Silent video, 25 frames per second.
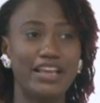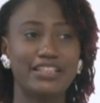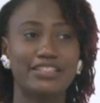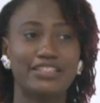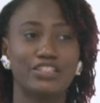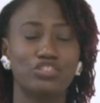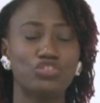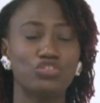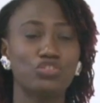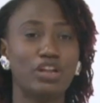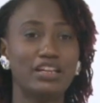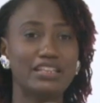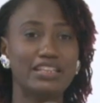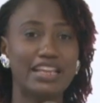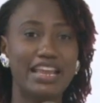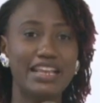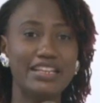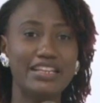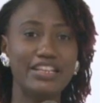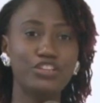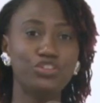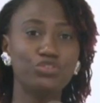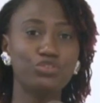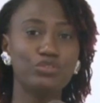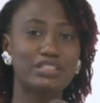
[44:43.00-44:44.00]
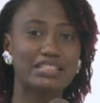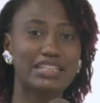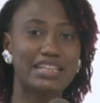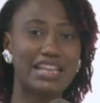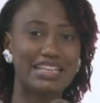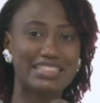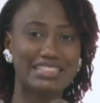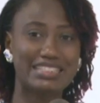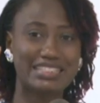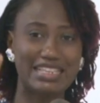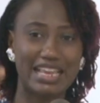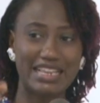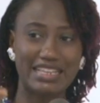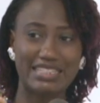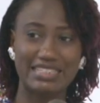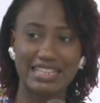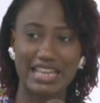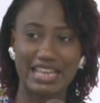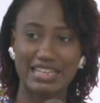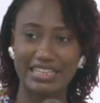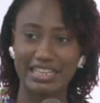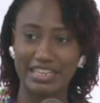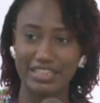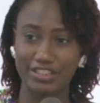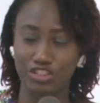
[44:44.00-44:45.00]
not any useless sex that
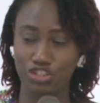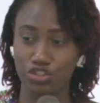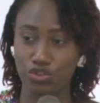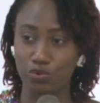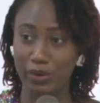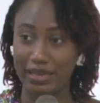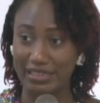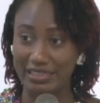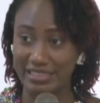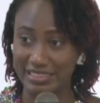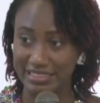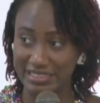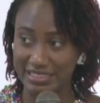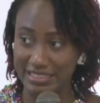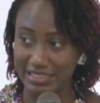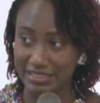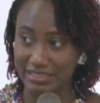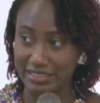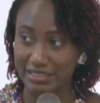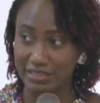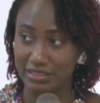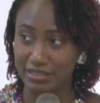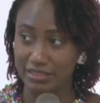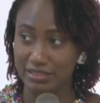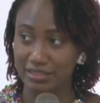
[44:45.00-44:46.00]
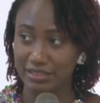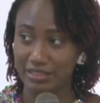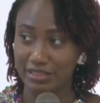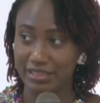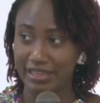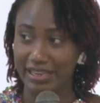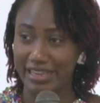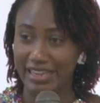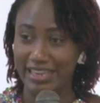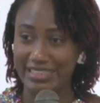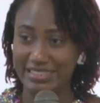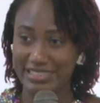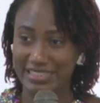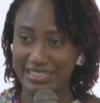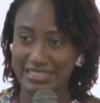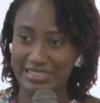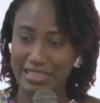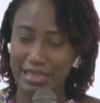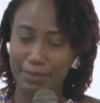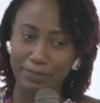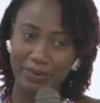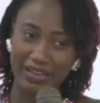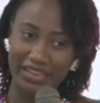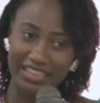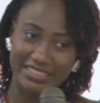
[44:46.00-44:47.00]
gets you addicted. It is the
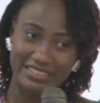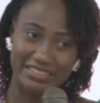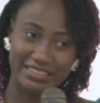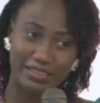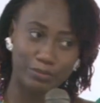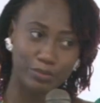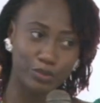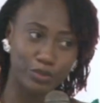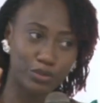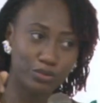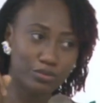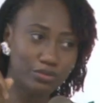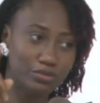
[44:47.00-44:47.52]
pleasurable.